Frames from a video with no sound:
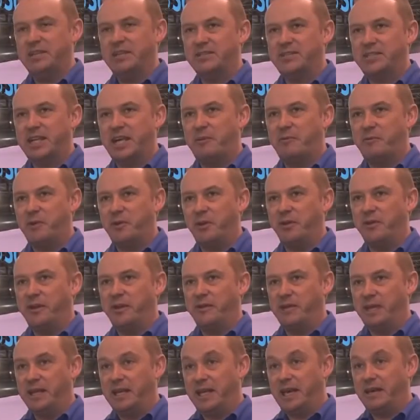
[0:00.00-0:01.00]
the sample
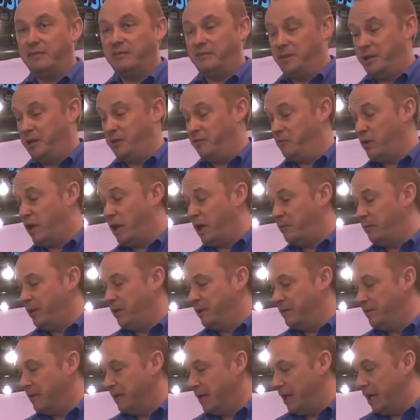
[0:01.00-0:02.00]
that the
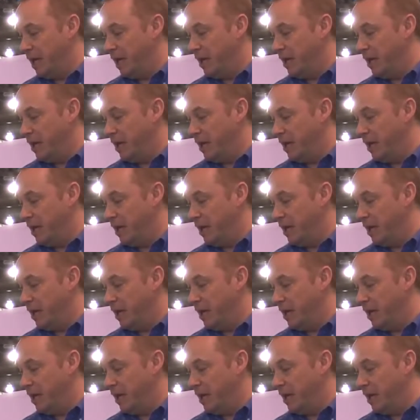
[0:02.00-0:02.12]
Raman